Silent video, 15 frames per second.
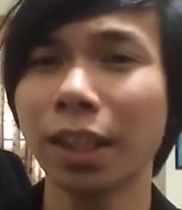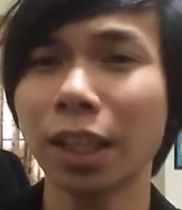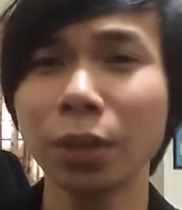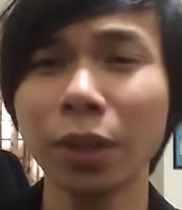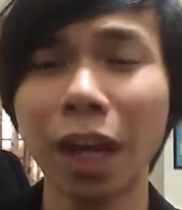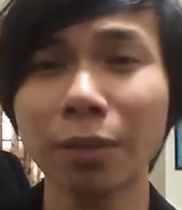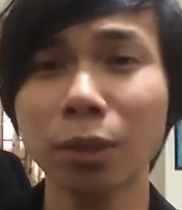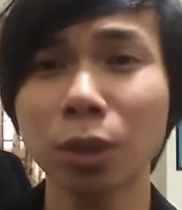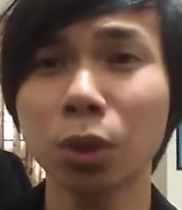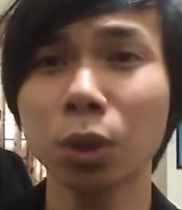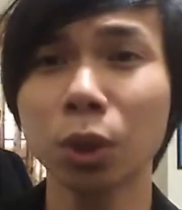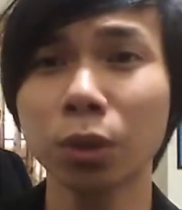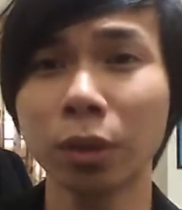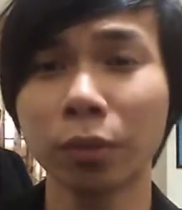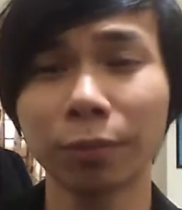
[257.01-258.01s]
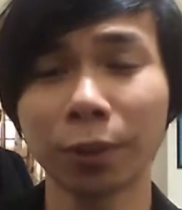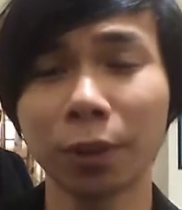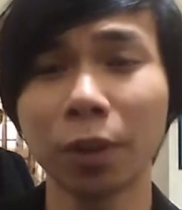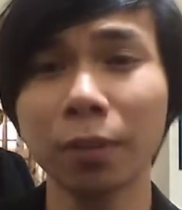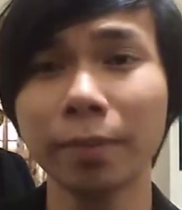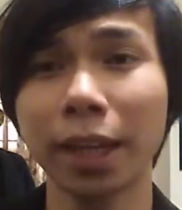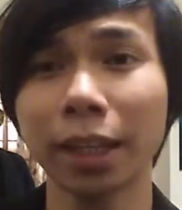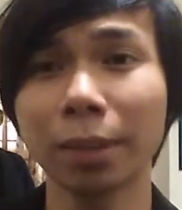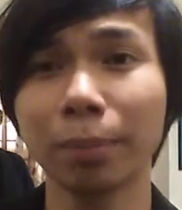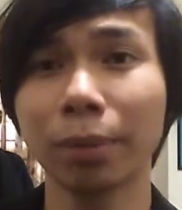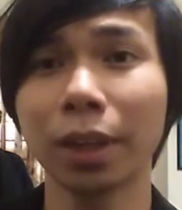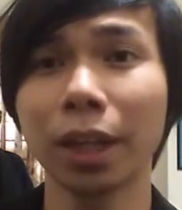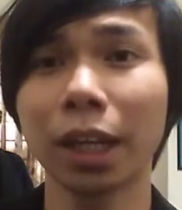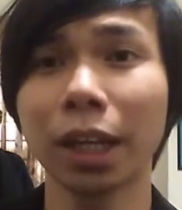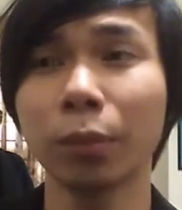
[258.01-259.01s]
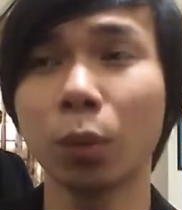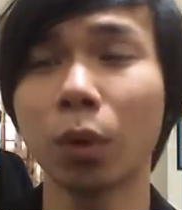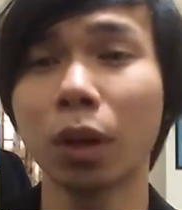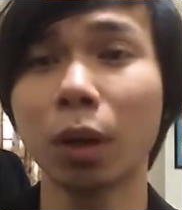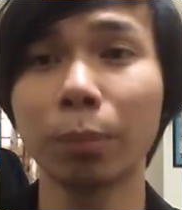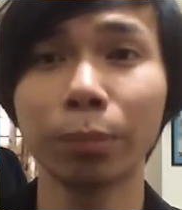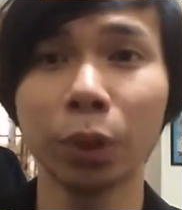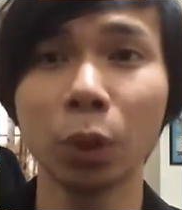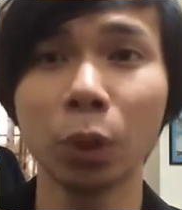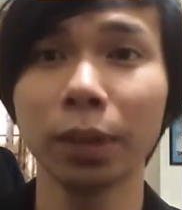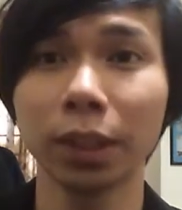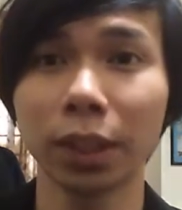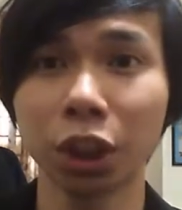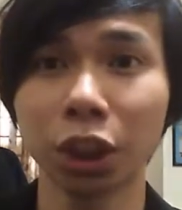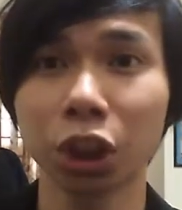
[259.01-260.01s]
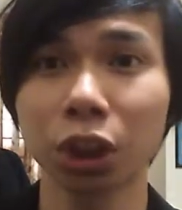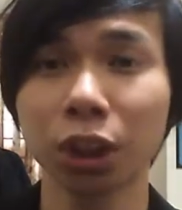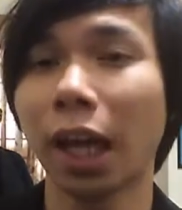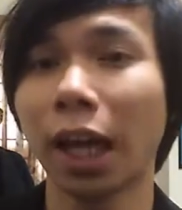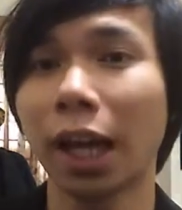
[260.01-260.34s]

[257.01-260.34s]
then you have to go to a firm and apply for pupillage.